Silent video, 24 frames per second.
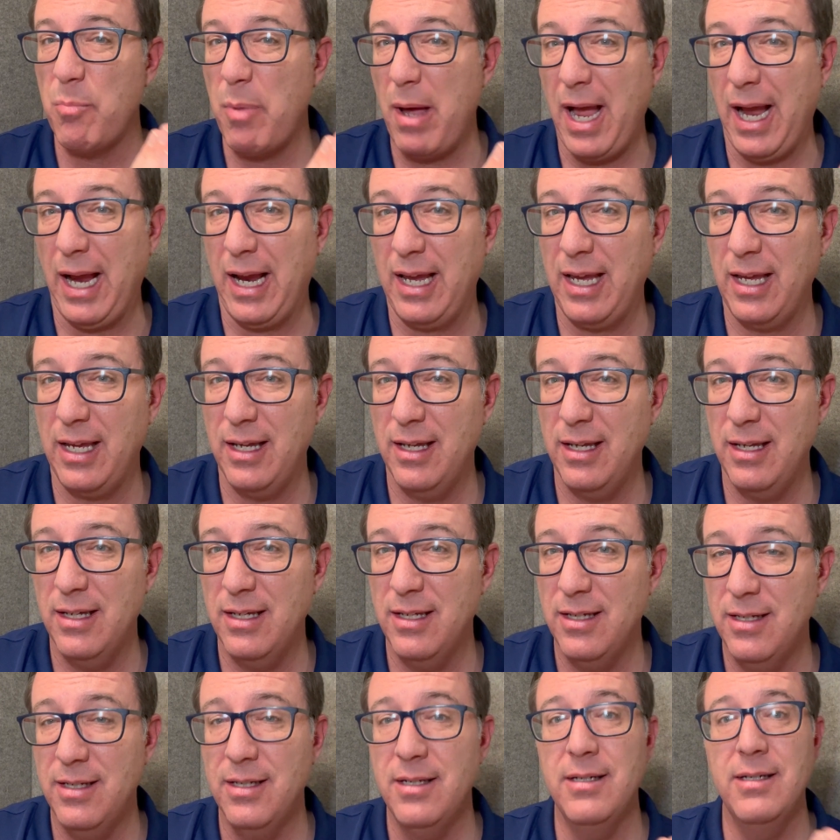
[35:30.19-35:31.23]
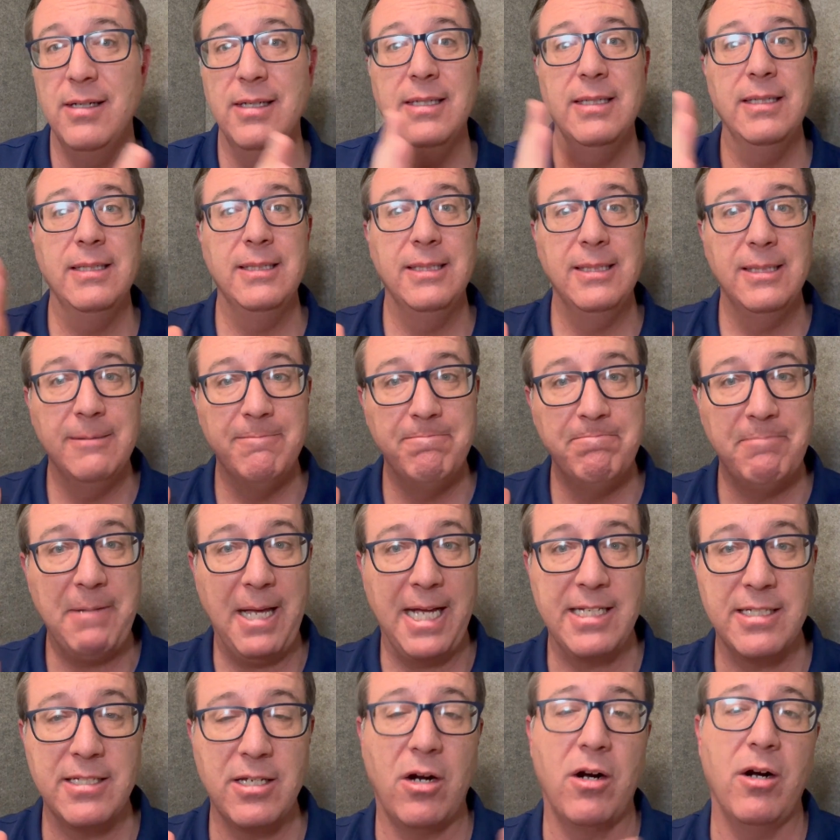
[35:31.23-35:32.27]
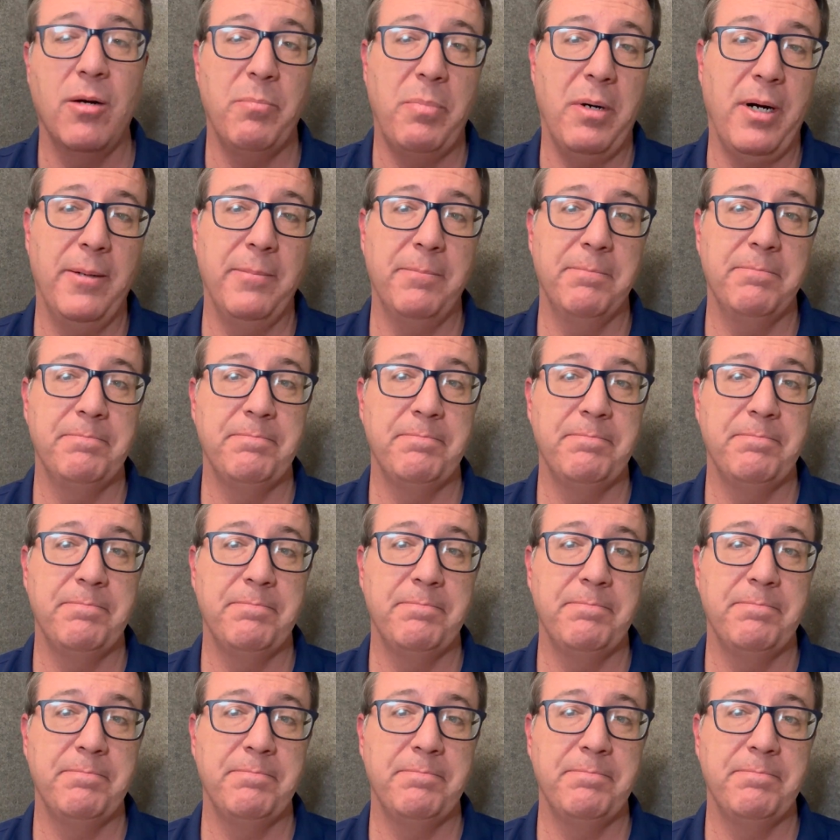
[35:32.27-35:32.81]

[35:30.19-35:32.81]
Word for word: back. That's the hard part.